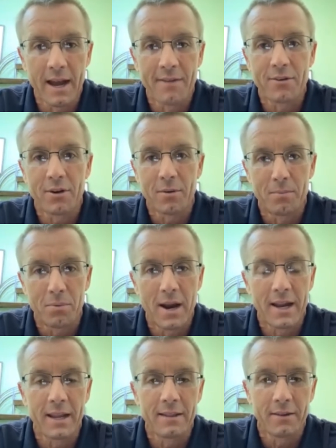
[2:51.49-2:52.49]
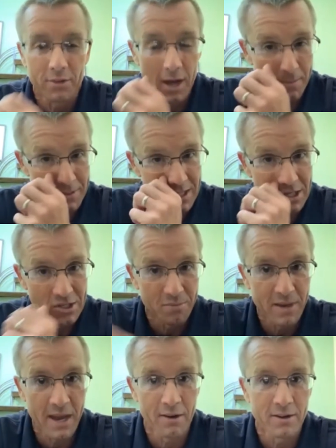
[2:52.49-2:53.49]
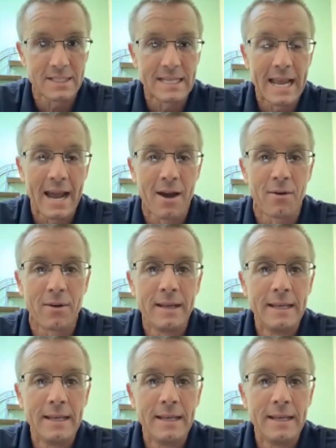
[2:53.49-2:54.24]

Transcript: after breaking those compensation patterns down.